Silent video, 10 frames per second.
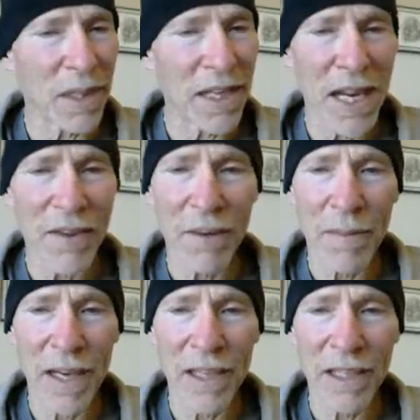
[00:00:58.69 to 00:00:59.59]
but never
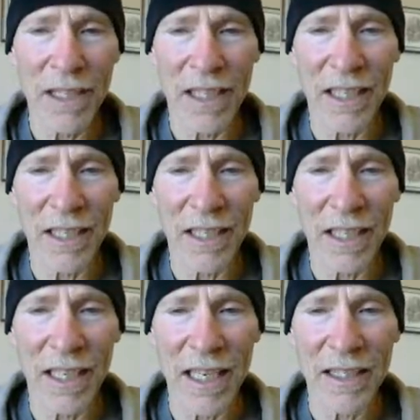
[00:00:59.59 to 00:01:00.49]
mentioning
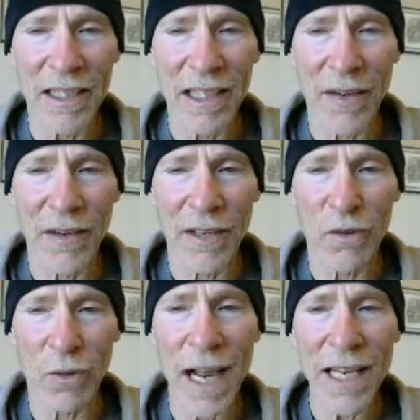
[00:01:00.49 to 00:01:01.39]
the necessary
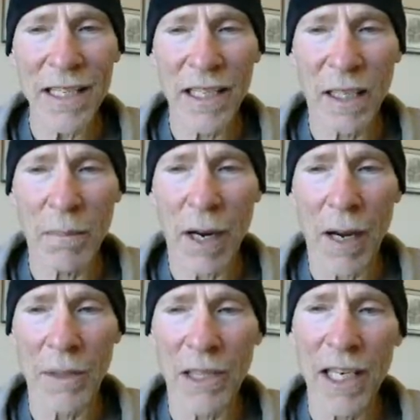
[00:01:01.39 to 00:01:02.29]
drastic
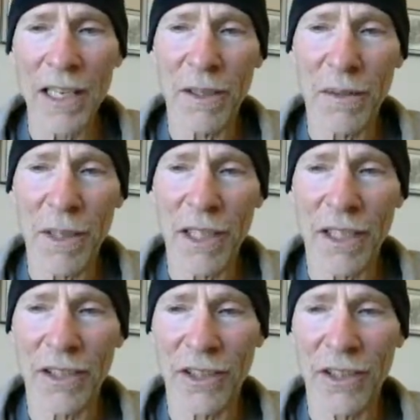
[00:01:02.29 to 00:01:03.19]
population
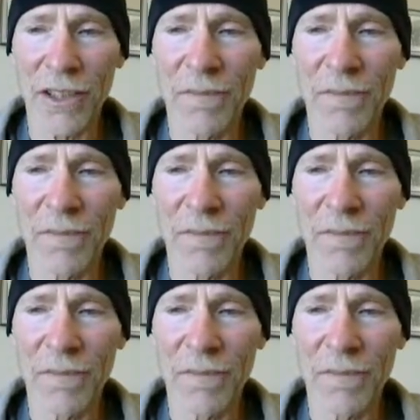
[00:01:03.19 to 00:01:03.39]
reductions,